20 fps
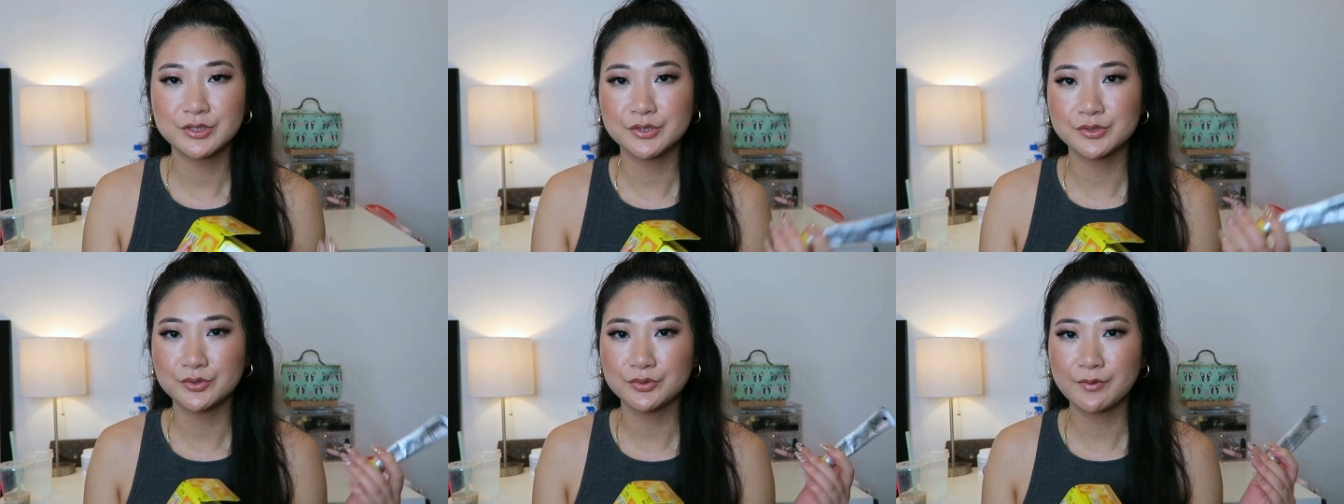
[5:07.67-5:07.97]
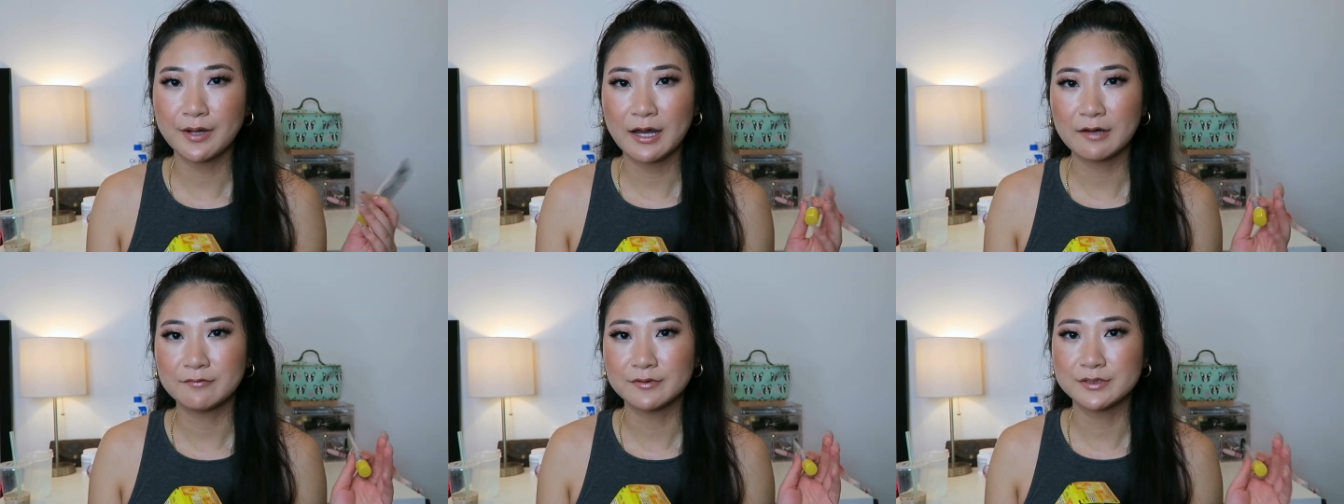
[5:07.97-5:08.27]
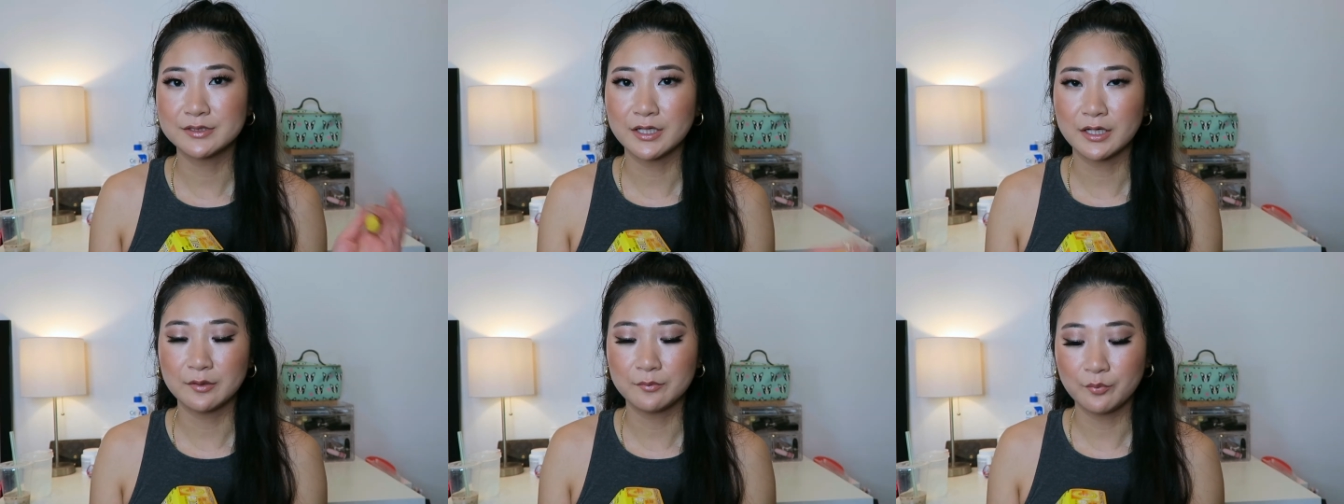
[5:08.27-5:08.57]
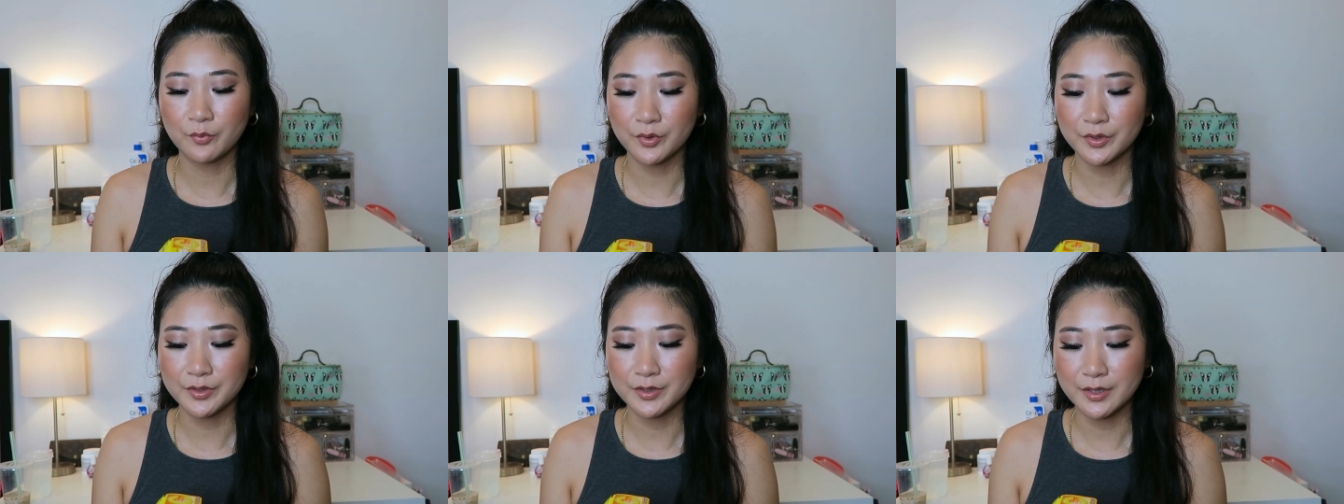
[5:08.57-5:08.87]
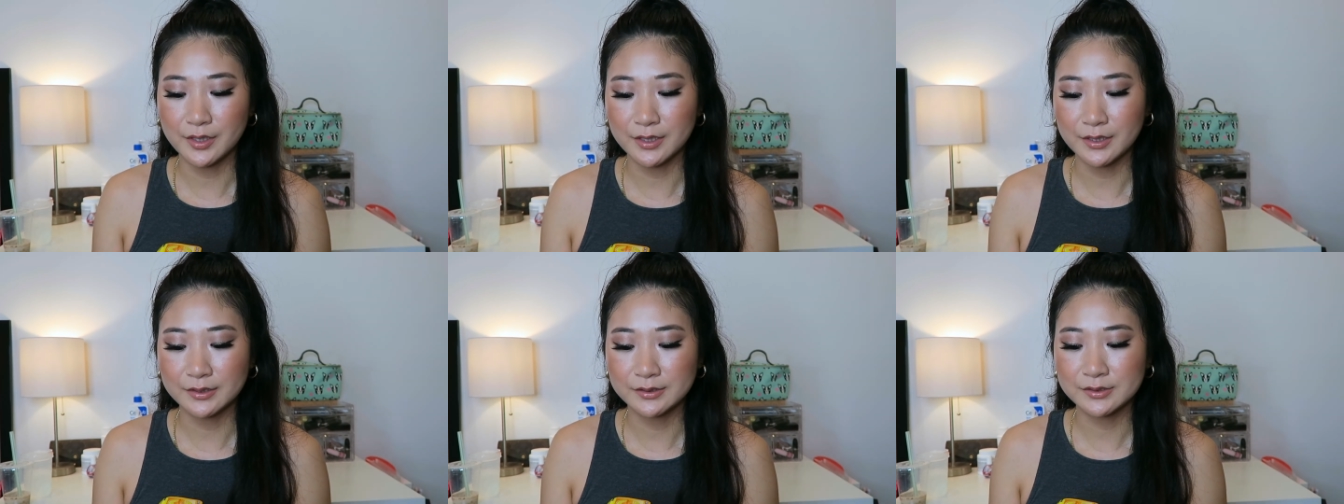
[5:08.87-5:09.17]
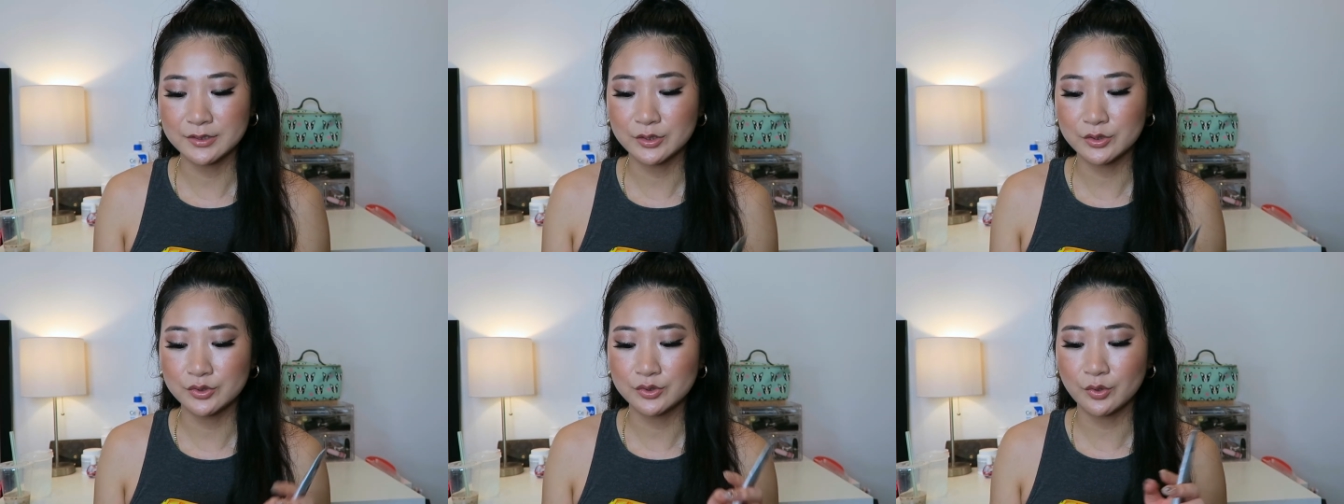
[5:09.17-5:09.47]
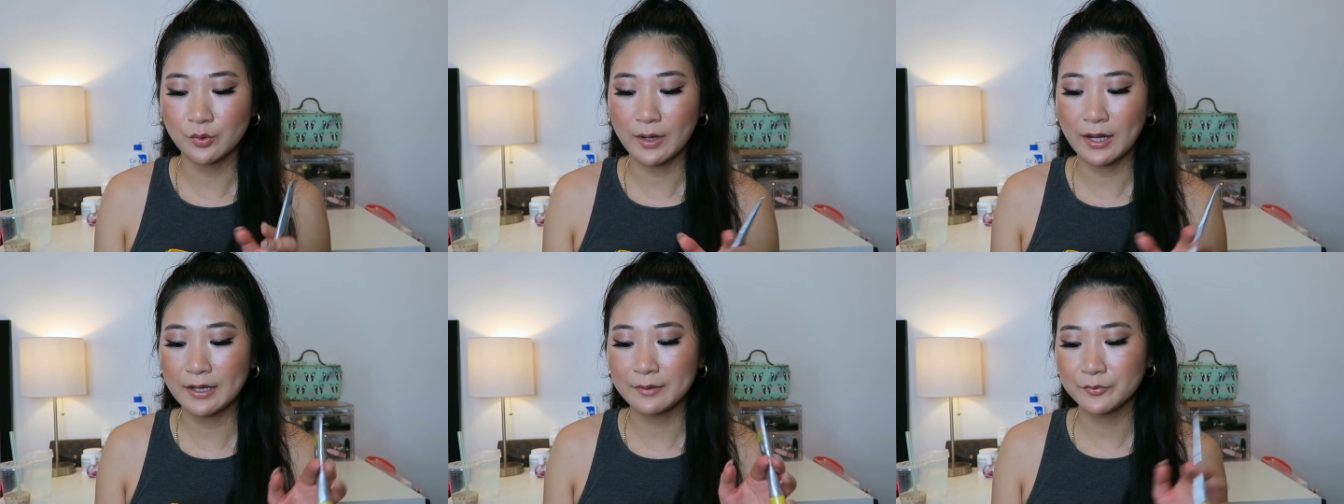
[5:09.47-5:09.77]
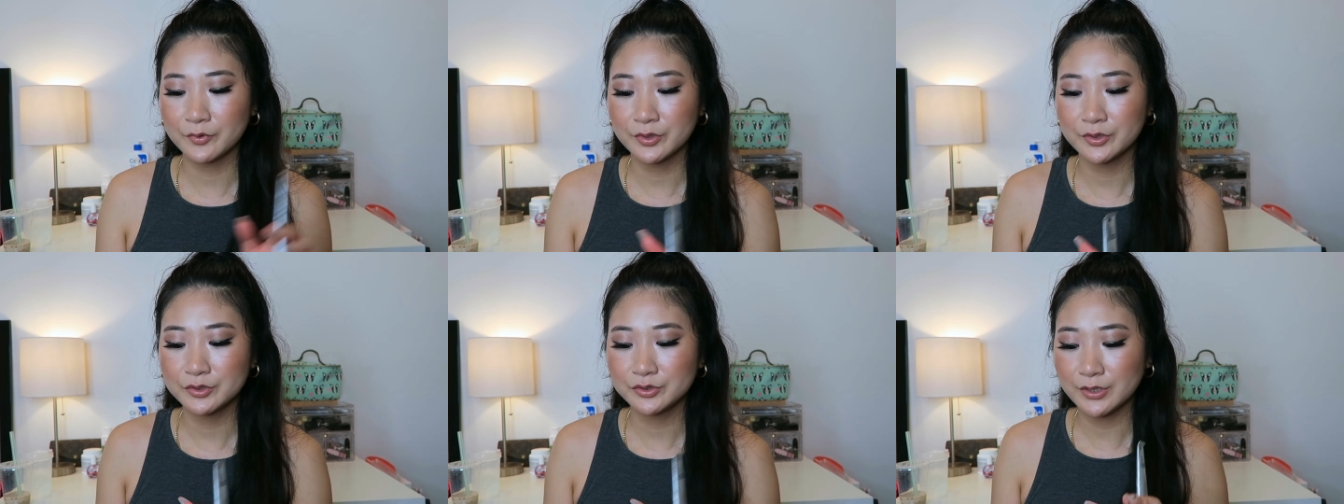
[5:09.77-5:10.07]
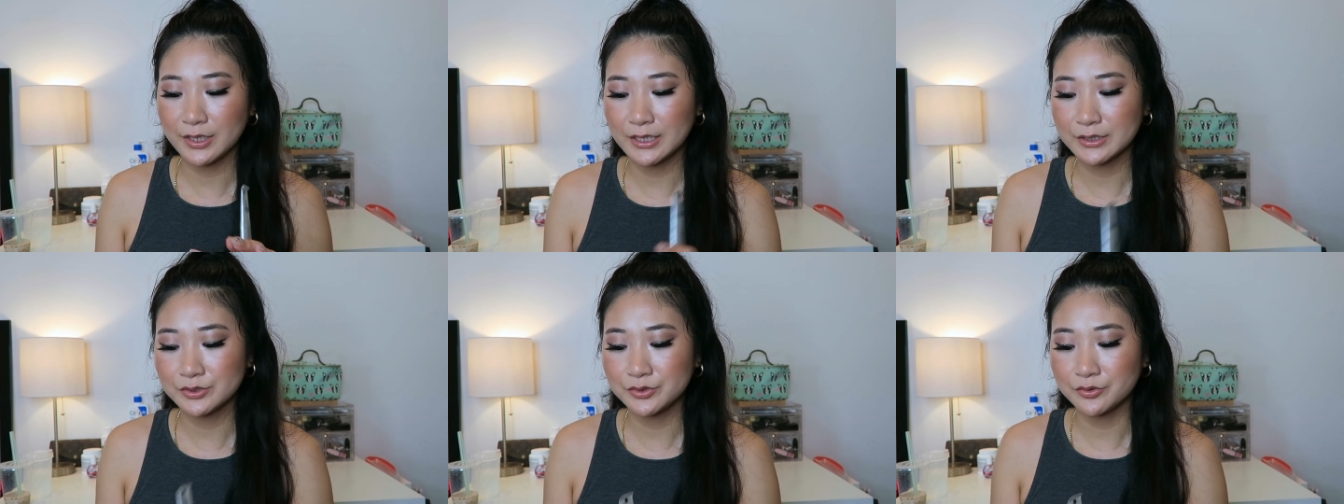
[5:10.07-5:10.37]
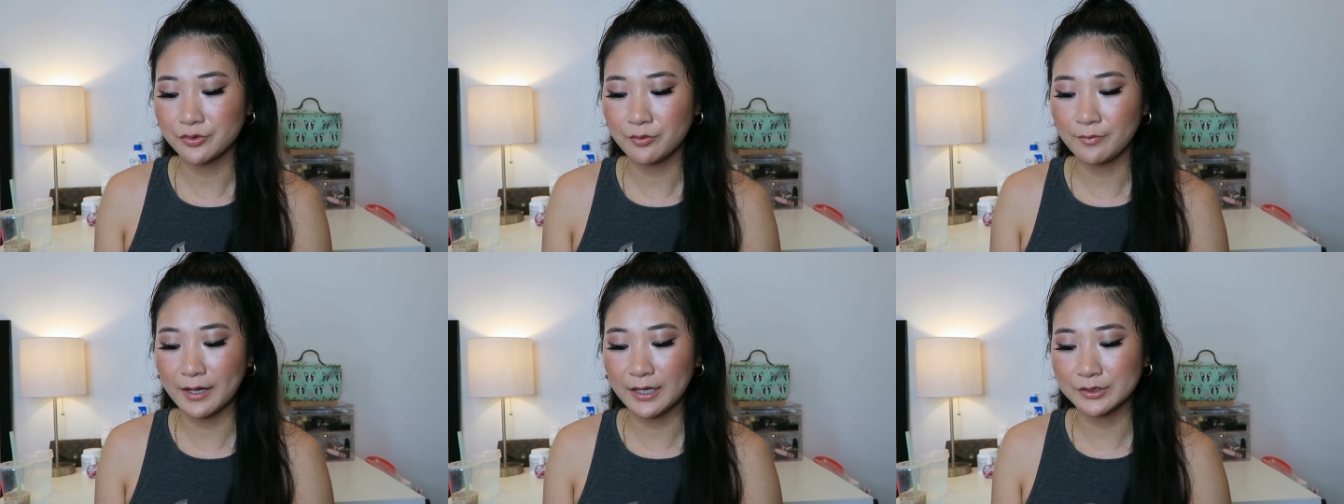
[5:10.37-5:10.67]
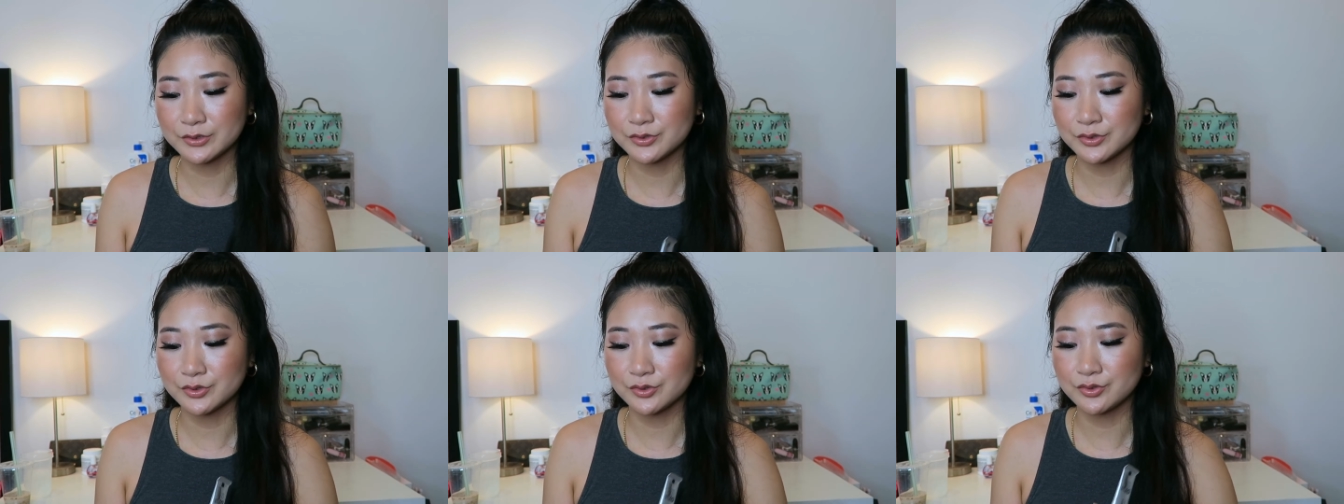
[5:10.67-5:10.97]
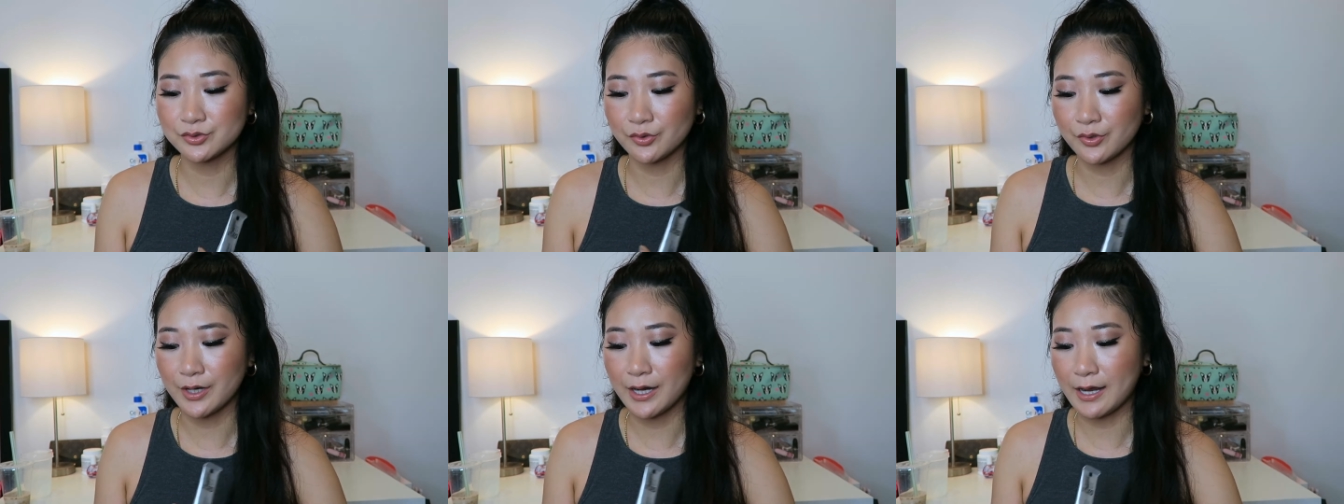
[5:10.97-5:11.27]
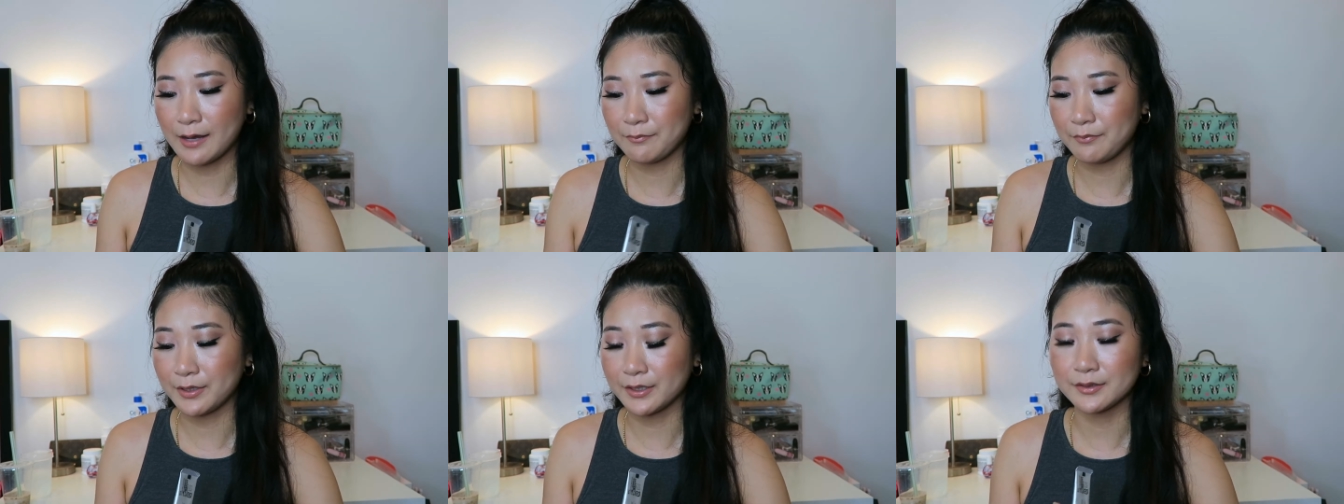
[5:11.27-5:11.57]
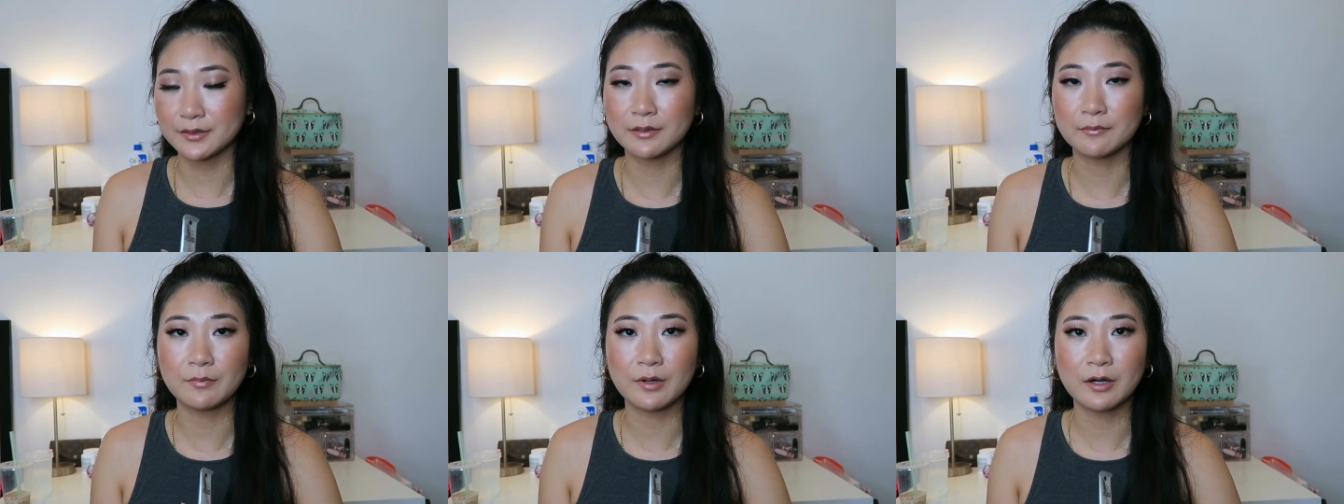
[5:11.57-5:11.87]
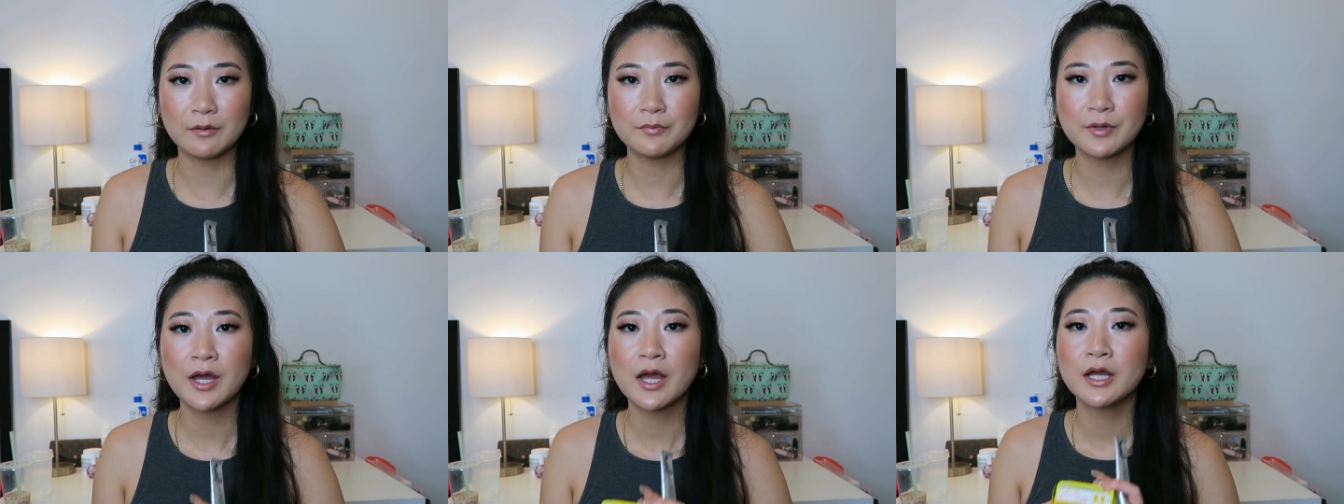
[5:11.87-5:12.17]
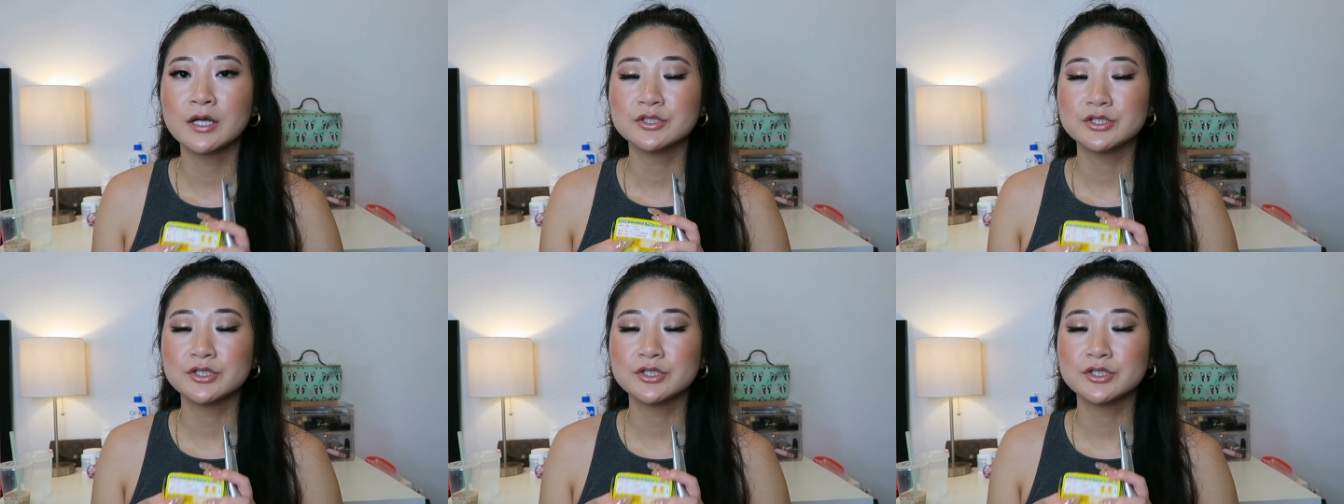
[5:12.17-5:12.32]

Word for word: They do have a ton more things, so I'm gonna try to go back to the store and pick them up